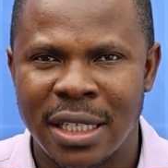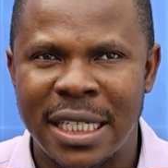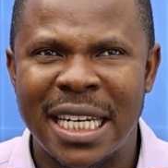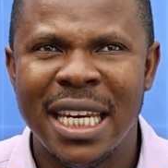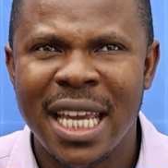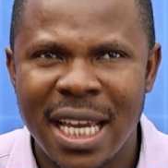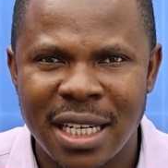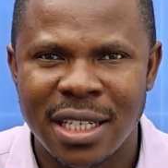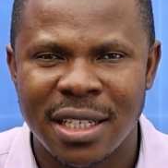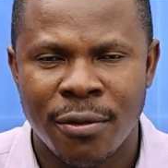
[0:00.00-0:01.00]
the
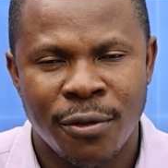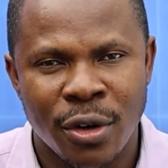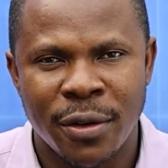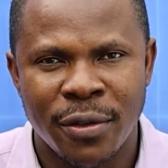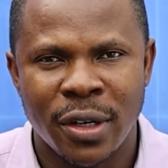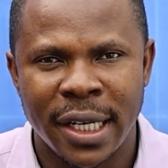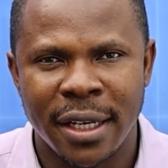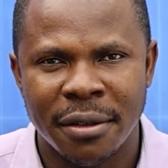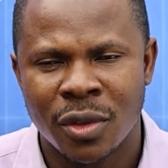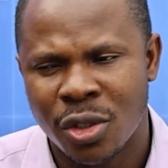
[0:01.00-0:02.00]
need for the
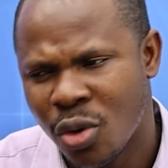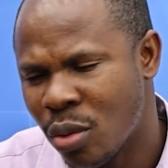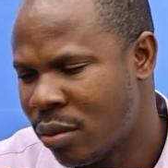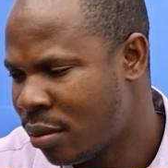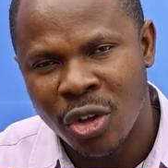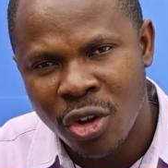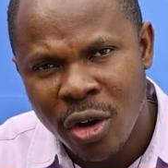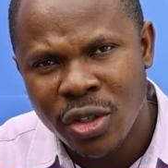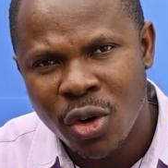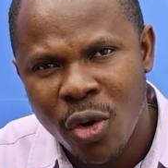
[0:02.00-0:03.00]
funding. So
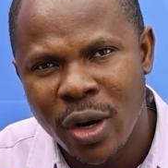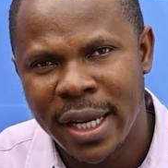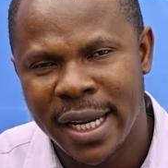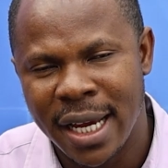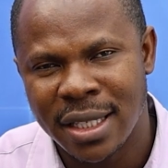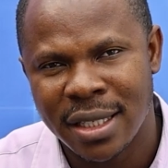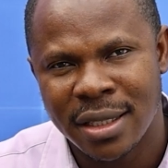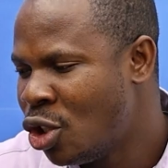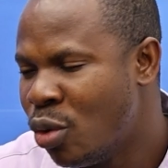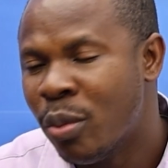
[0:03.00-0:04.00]
not only that,
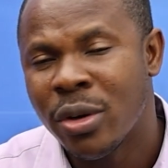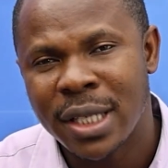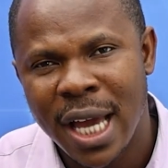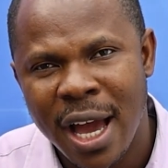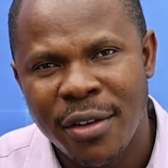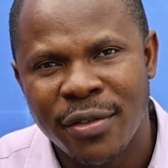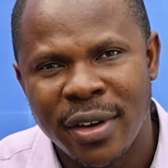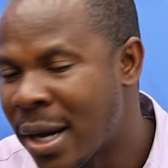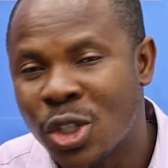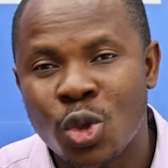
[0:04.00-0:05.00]
you must have
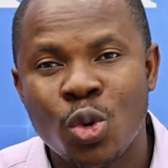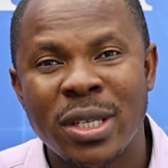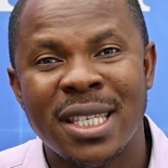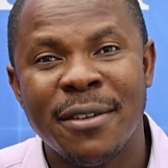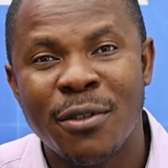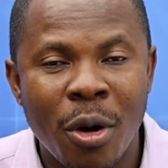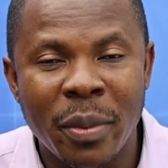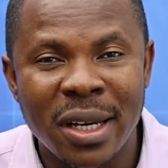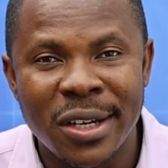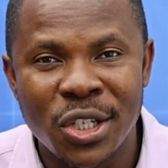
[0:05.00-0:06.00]
persuasive
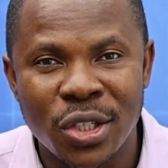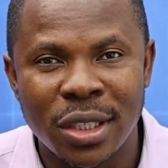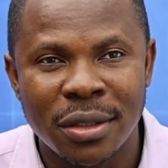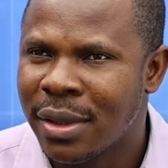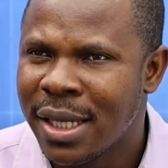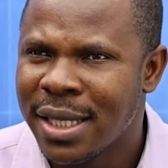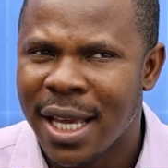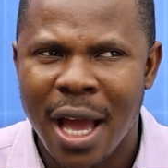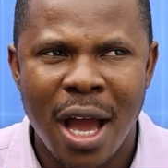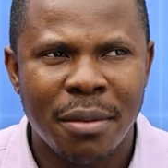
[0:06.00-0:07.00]
communication. These
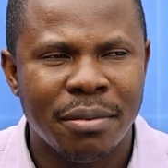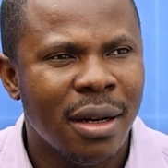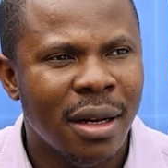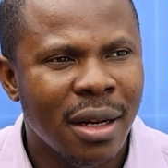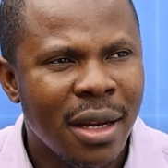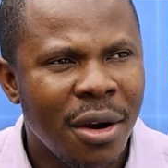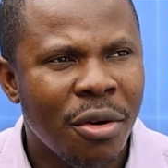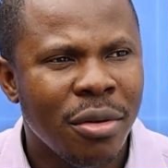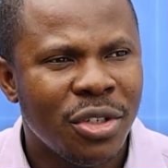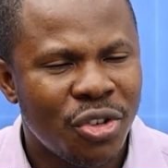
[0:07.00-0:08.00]
are
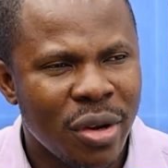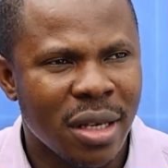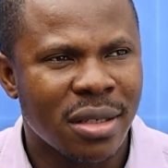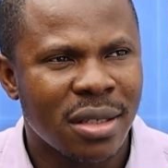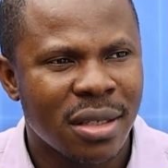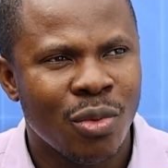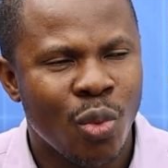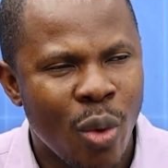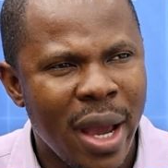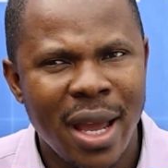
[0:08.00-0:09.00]
little tricks
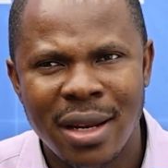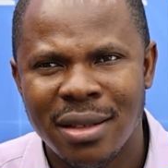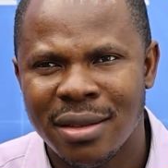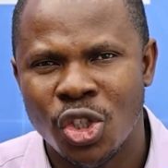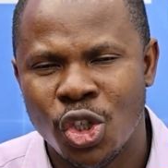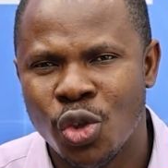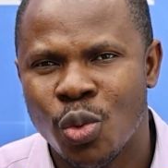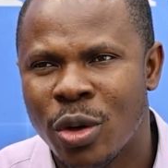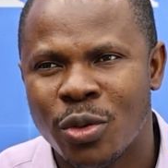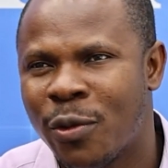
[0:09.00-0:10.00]
when you
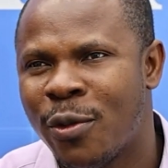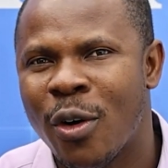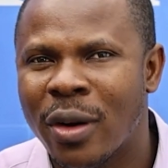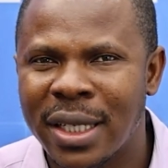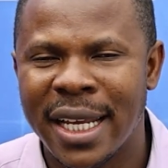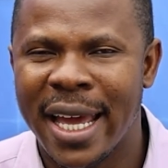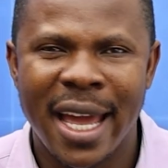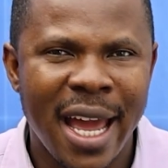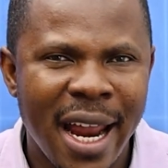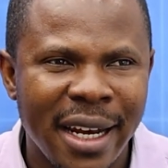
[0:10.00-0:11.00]
want to fund
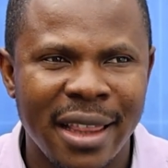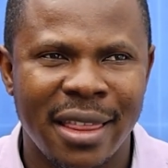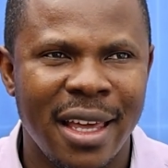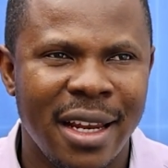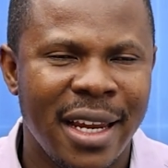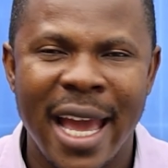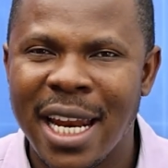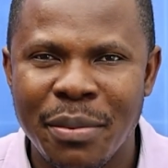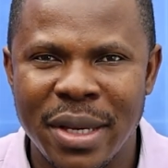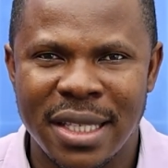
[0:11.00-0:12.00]
anything,
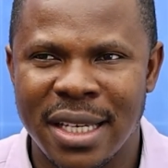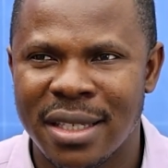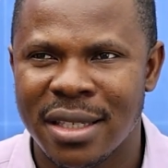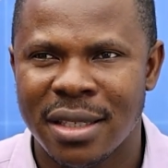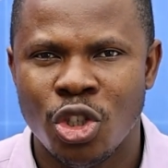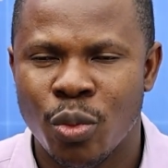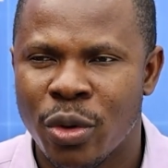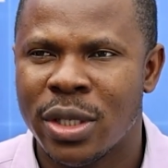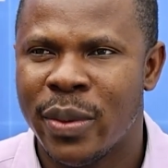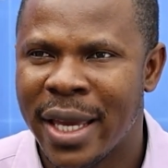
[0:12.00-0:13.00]
any business. You
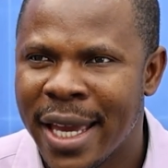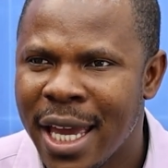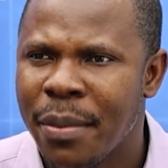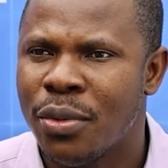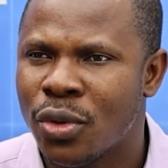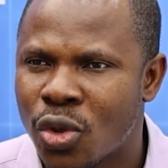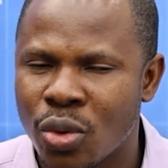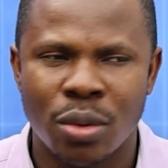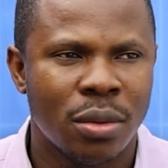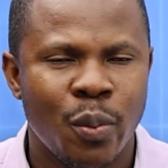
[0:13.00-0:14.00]
must be able
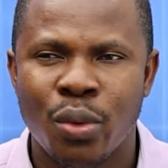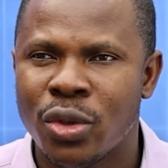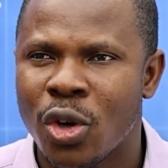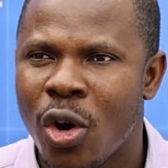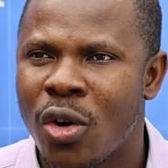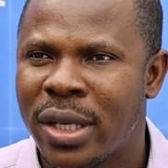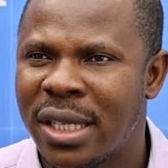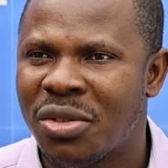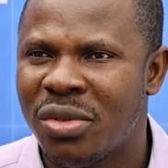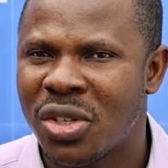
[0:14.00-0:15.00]
to put all
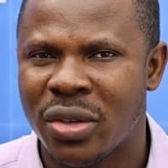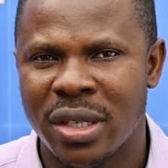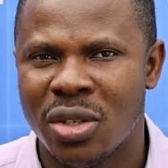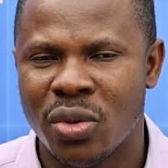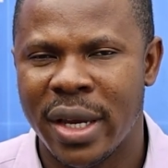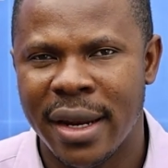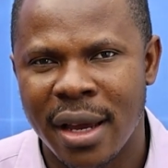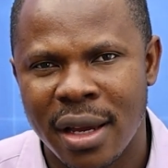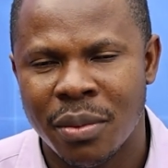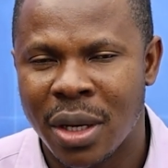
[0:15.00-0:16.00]
these resources together,
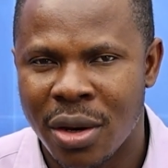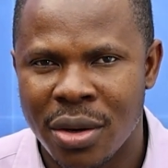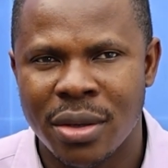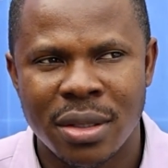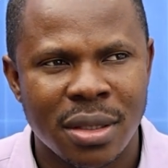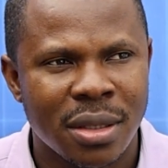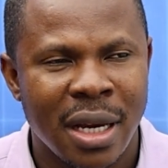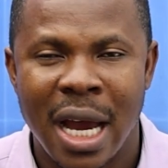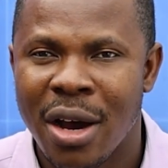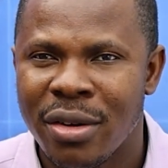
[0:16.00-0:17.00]
because
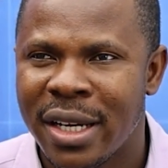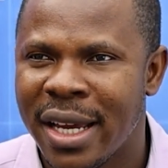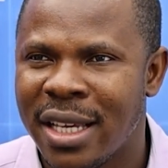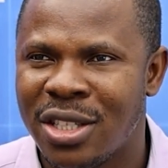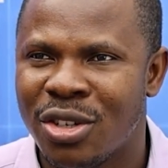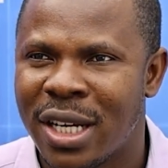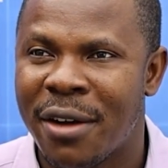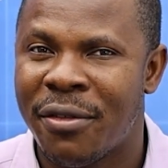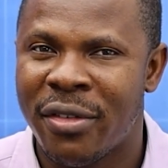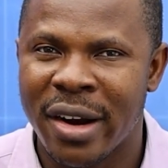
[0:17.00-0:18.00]
out there is not
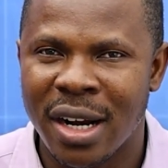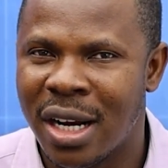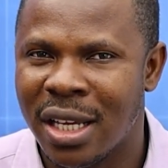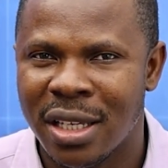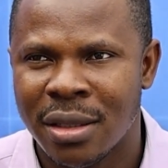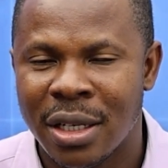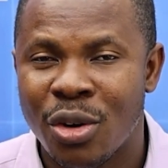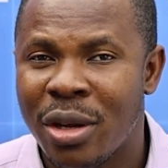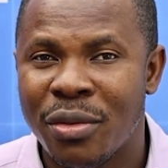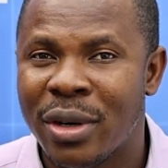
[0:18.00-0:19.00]
that friendly. They
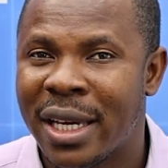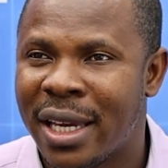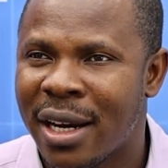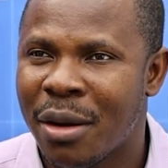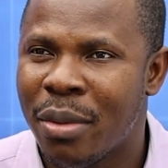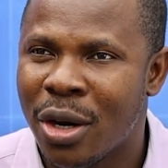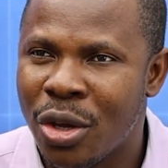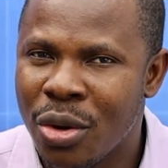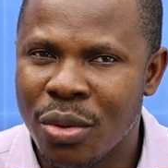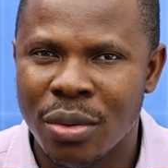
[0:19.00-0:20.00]
don't even care about
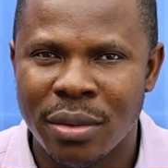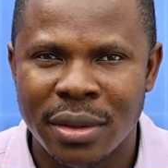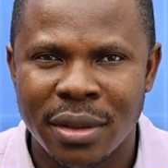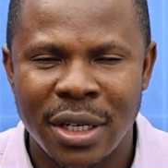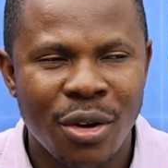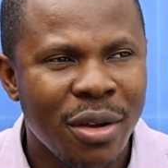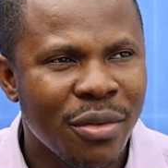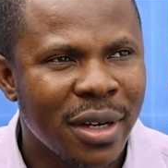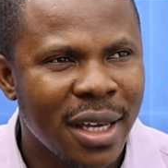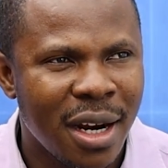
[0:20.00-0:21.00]
you. They don't
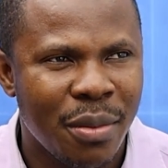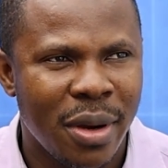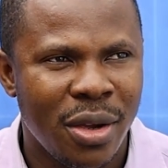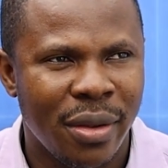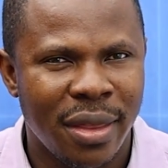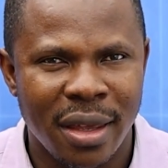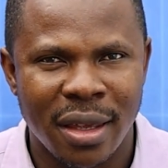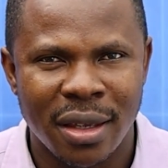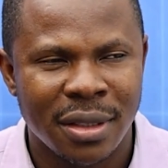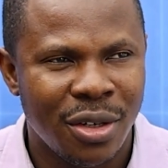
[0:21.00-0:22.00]
even care about your thing.
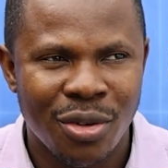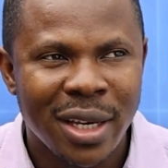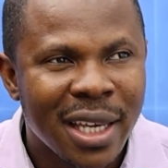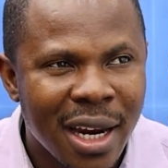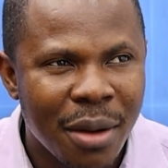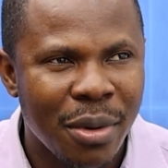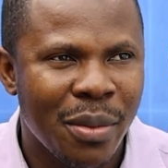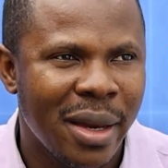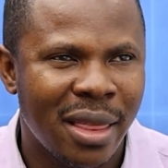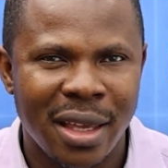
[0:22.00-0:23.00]
They don't care
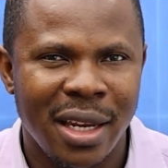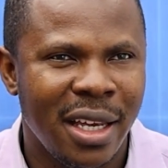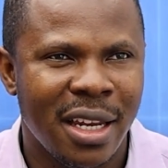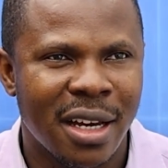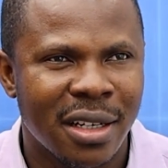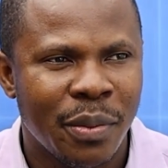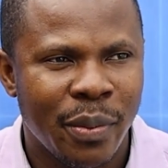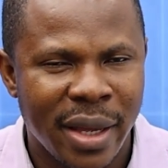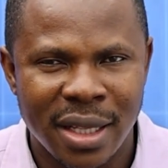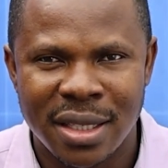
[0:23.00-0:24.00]
about my thing either.
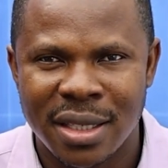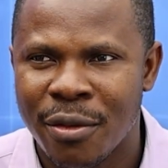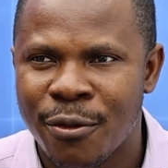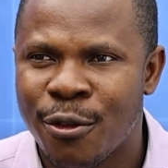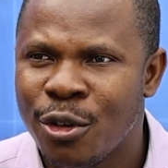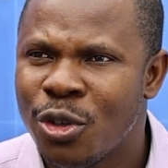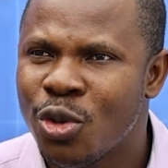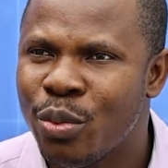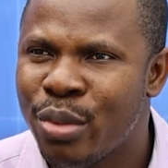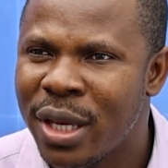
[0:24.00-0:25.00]
But for you
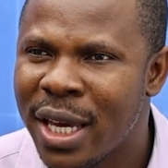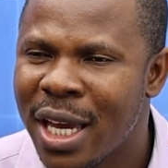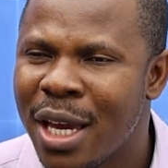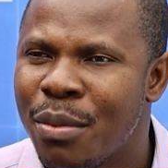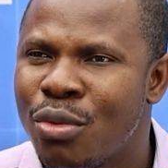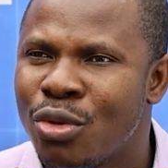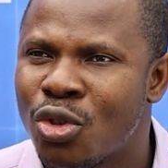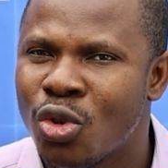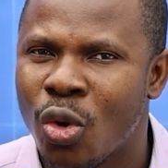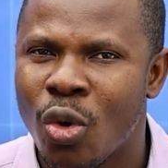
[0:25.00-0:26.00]
to be able
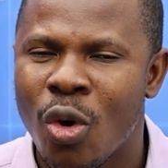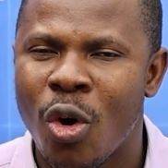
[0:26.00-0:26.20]
to